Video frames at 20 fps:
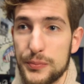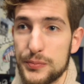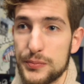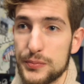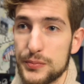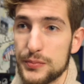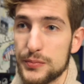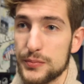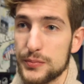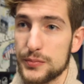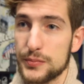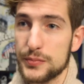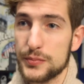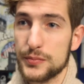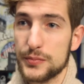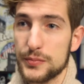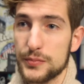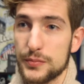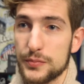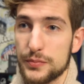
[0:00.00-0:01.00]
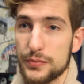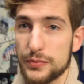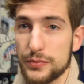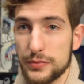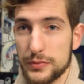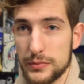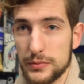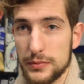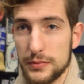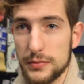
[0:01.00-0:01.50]
Can you do your best
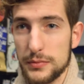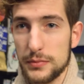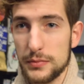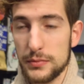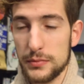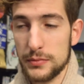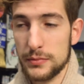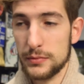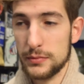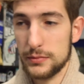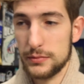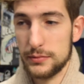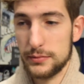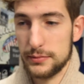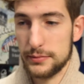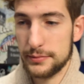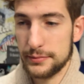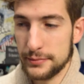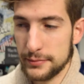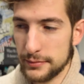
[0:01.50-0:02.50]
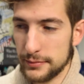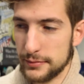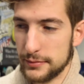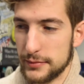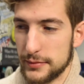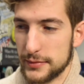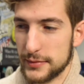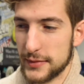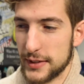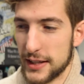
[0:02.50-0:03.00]
Chris Wheatley impression?
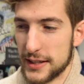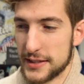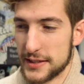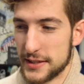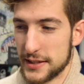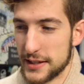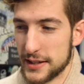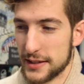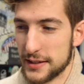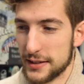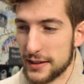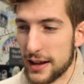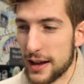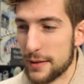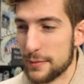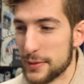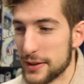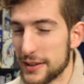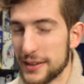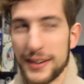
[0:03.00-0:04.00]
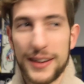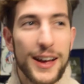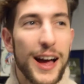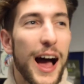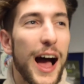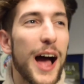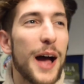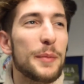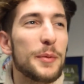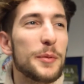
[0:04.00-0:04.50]
Let's see. I've been
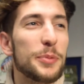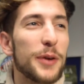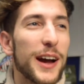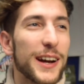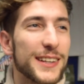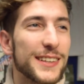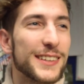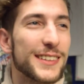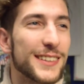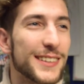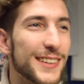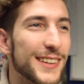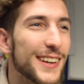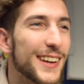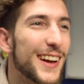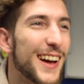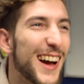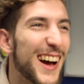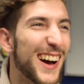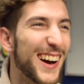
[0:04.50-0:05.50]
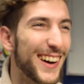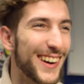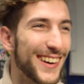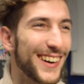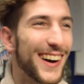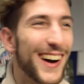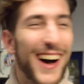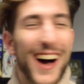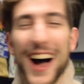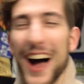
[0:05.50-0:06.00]
I've been practicing
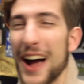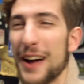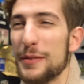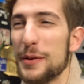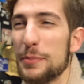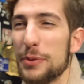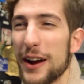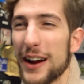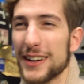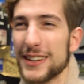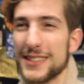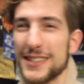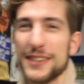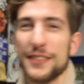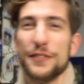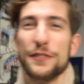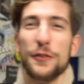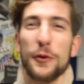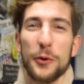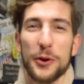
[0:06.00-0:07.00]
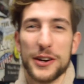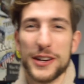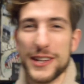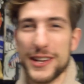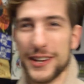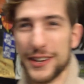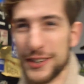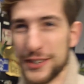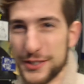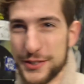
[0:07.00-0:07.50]
I've been practicing four
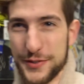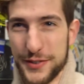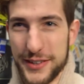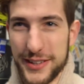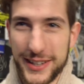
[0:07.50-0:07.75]
years for